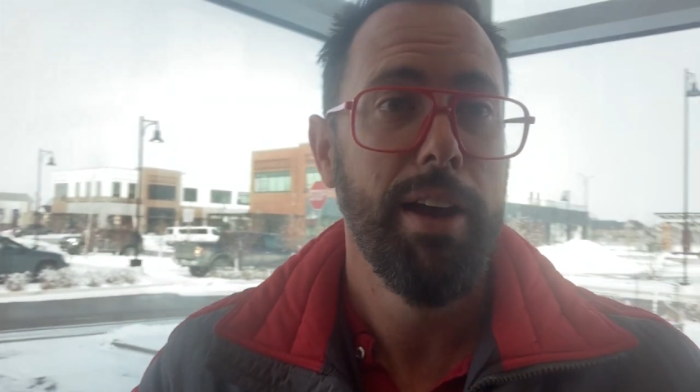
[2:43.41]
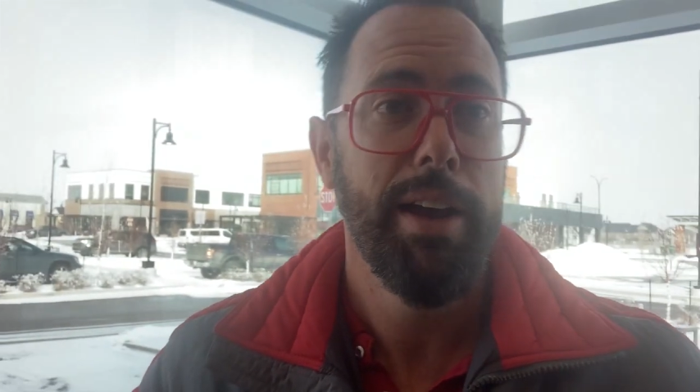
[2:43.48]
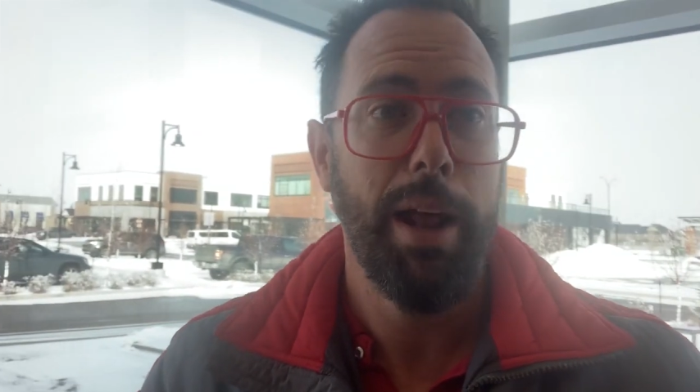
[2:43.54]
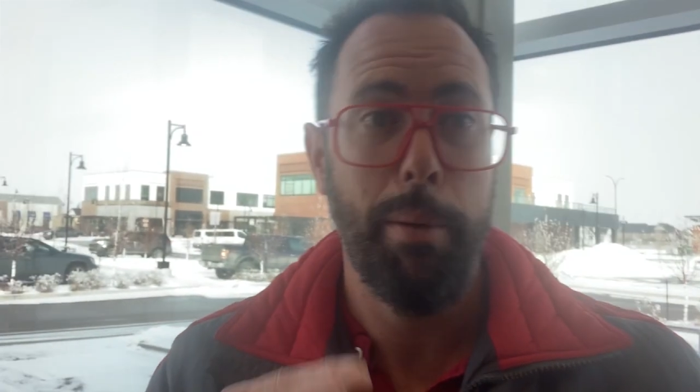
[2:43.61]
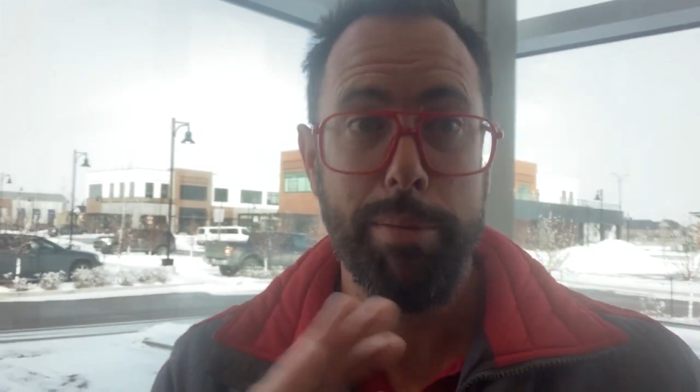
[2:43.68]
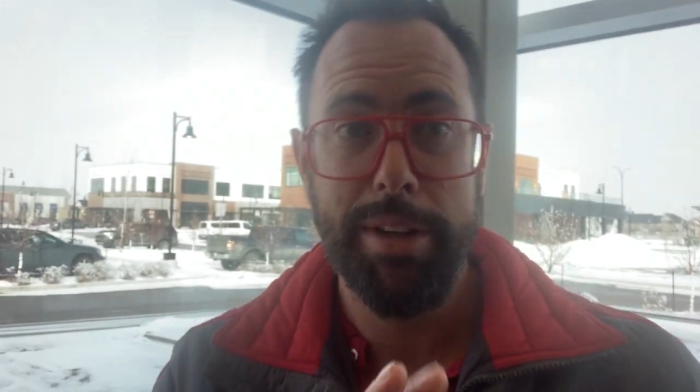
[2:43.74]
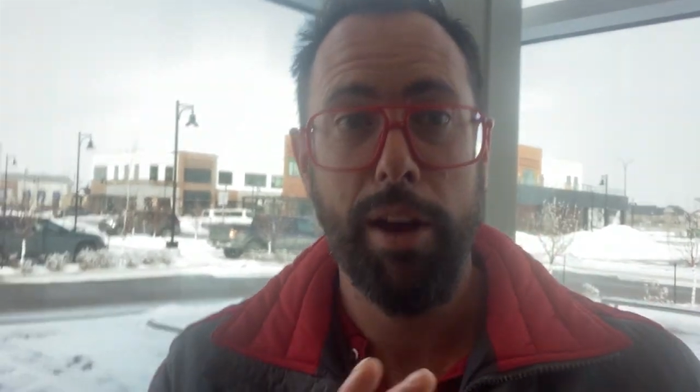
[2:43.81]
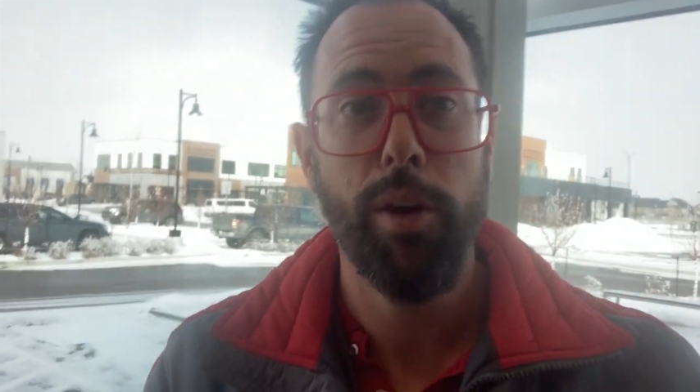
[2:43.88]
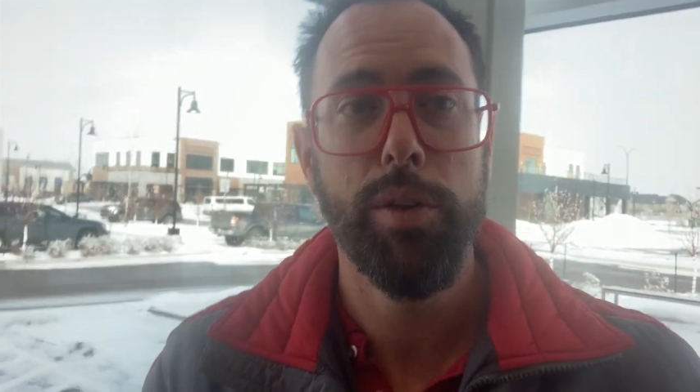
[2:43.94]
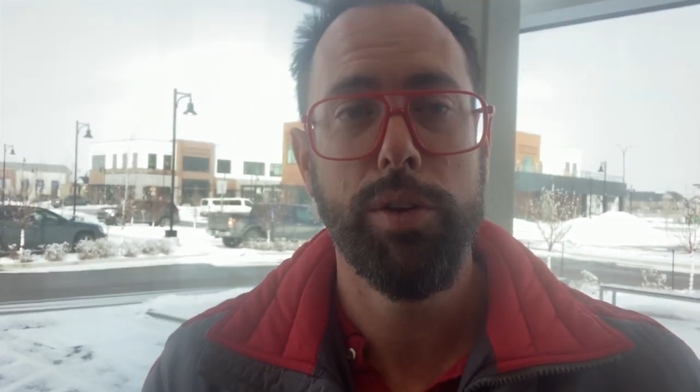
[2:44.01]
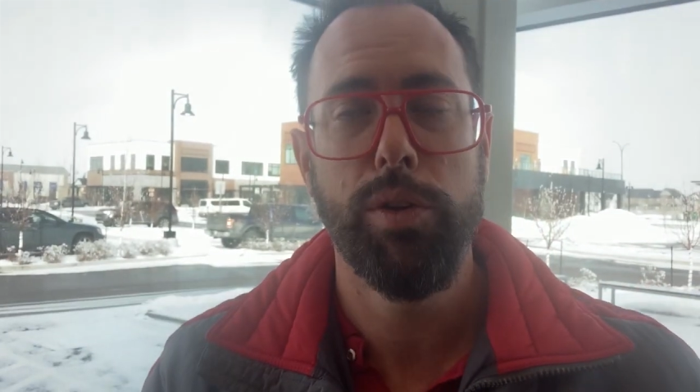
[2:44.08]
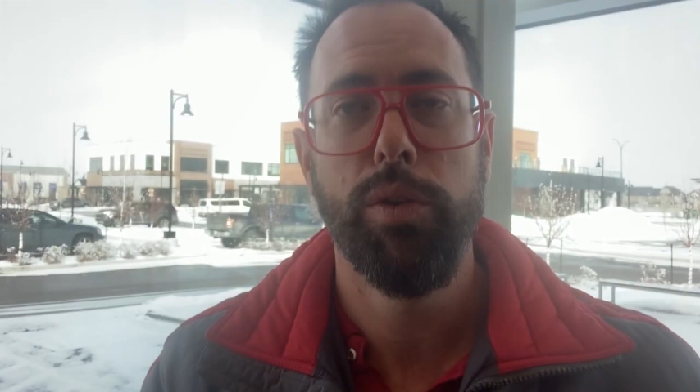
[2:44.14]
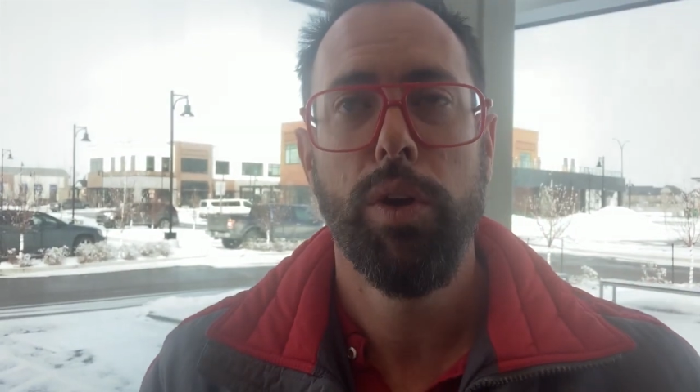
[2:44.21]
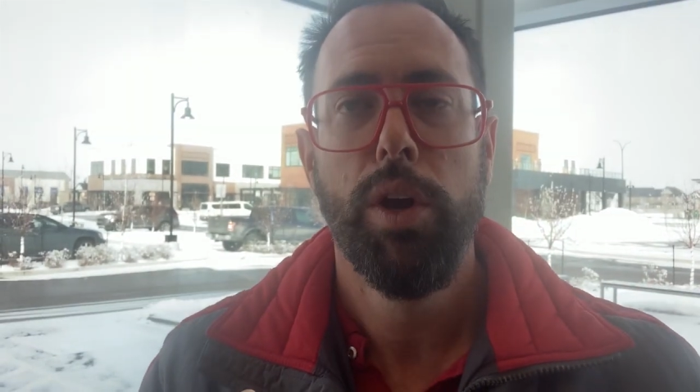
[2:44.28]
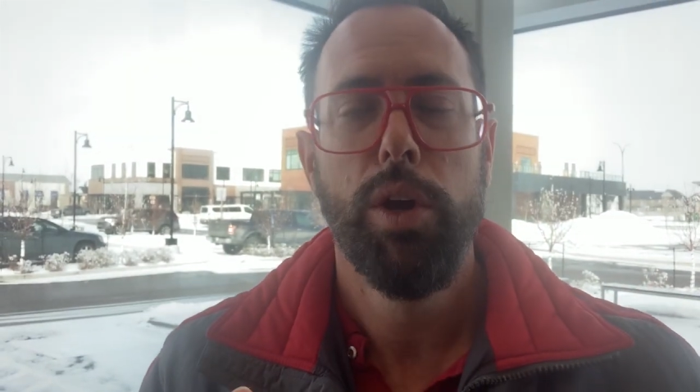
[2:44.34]
And I'm telling
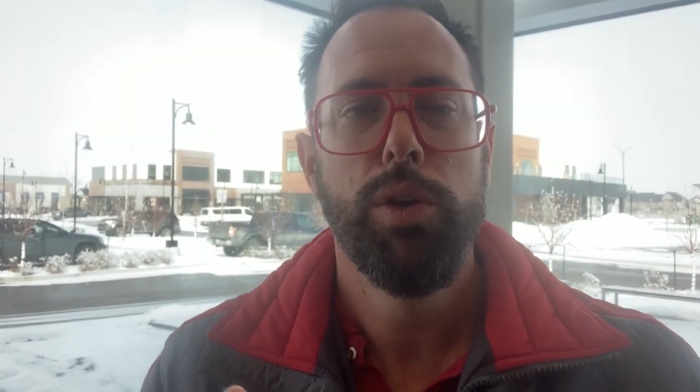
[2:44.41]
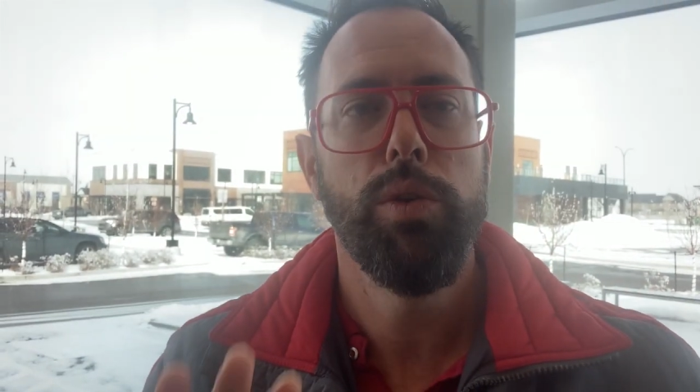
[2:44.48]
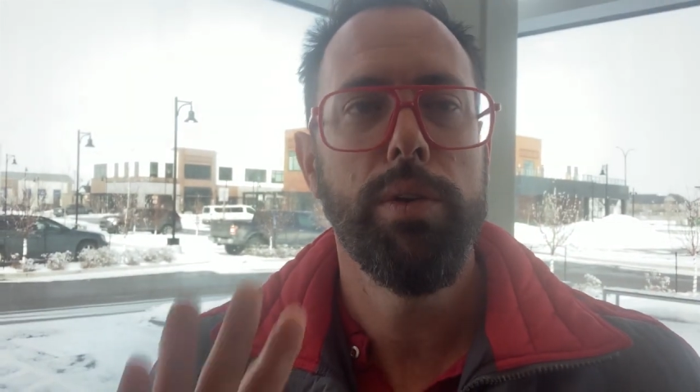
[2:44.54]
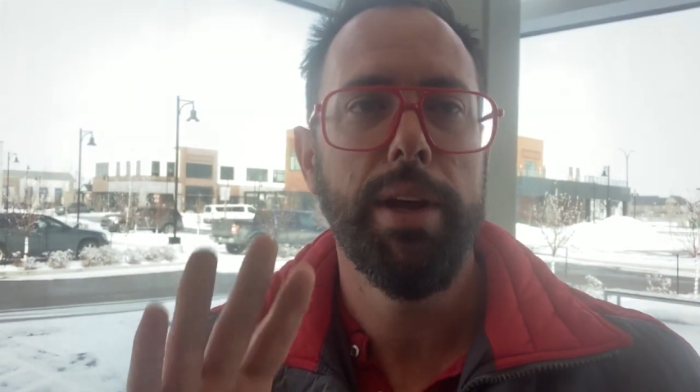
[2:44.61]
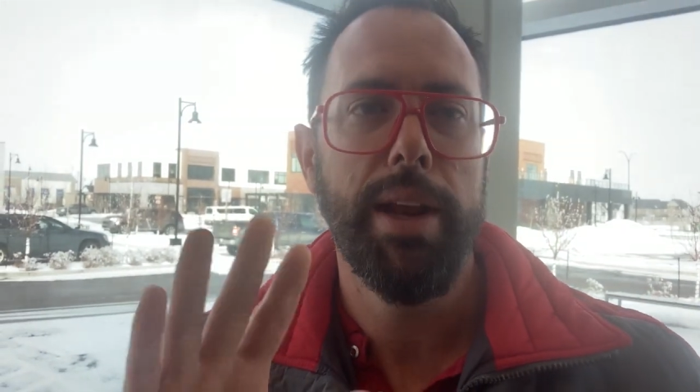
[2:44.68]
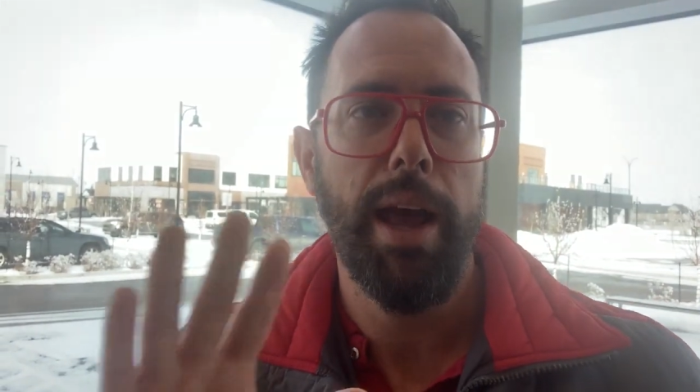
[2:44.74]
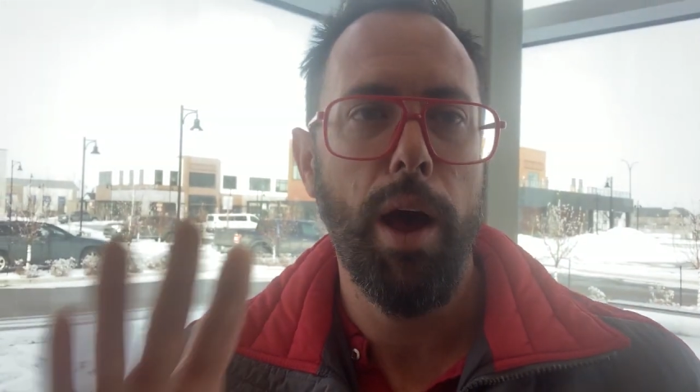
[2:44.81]
you, you need